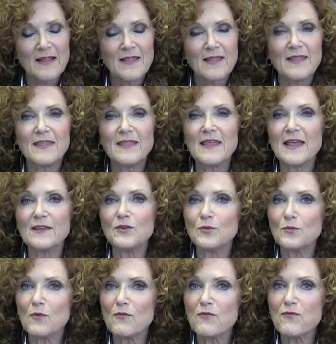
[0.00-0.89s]
Then
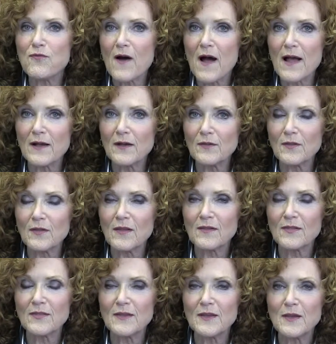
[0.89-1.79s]
you will file
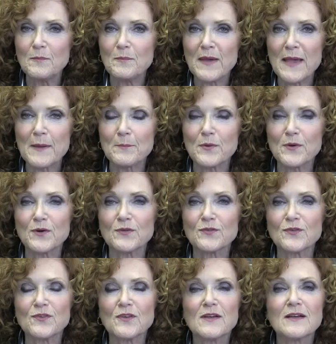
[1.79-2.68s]
the
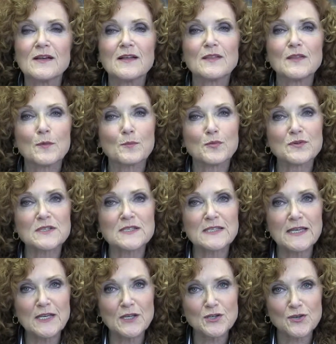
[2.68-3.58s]
papers. The
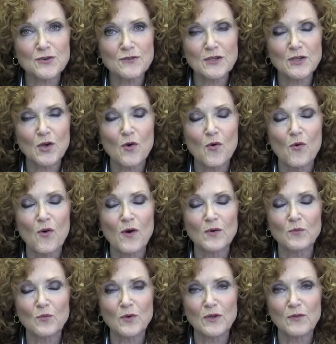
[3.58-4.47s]
procedure in the
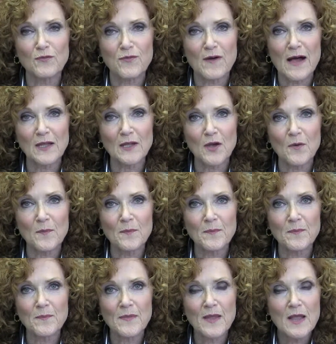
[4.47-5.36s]
court will follow.
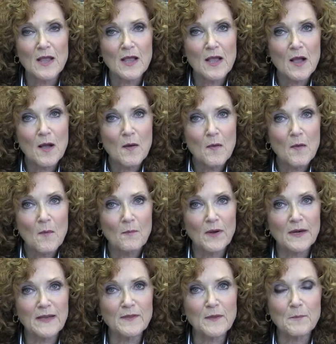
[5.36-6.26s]

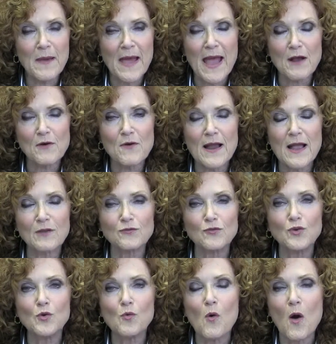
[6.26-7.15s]
But in the
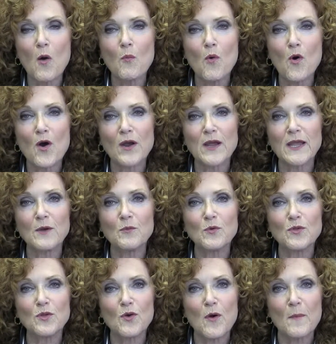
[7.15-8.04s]
background, you are working
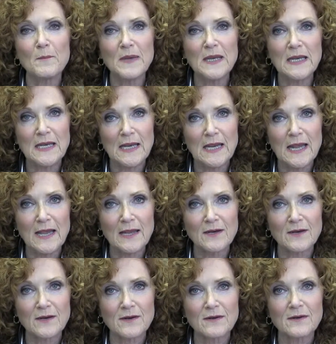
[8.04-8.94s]
with your
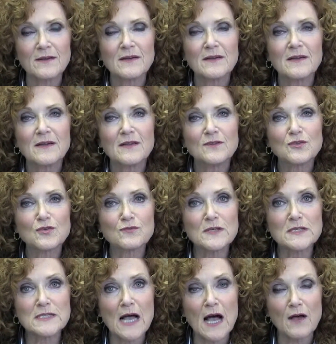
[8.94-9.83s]
mediator to
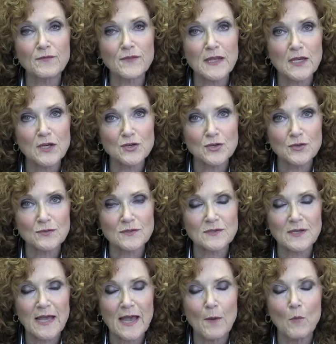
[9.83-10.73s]
resolve the
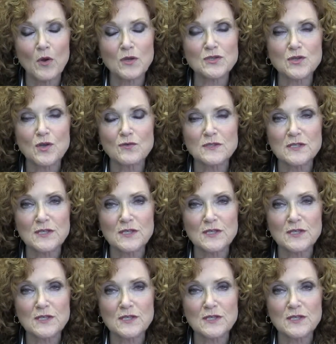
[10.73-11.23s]
issues. And once those